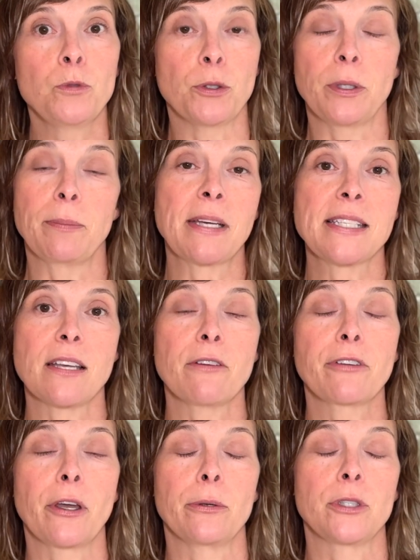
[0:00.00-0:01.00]
doing my
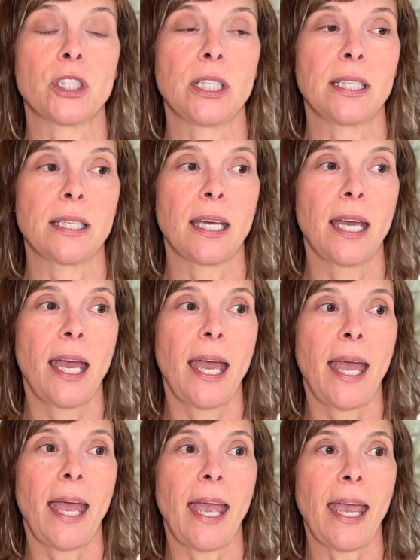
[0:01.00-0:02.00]
self coaching.
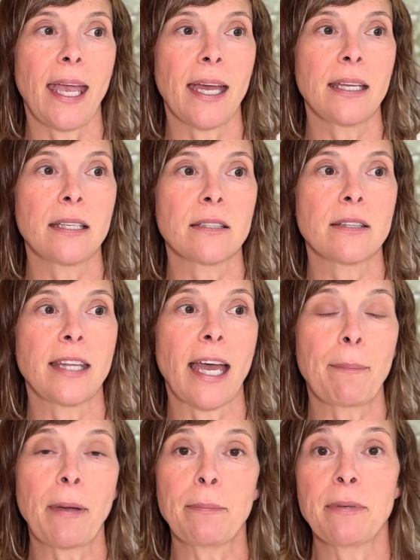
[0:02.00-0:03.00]
And
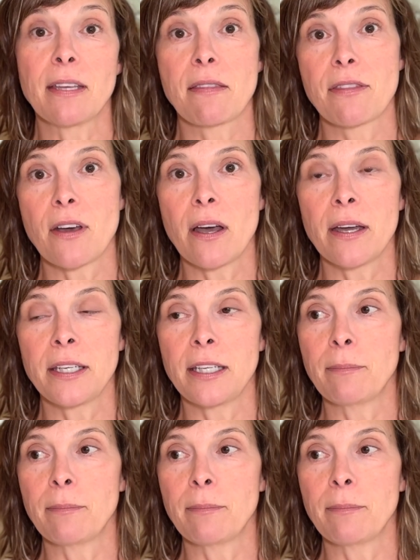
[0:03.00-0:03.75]
that might be a thought,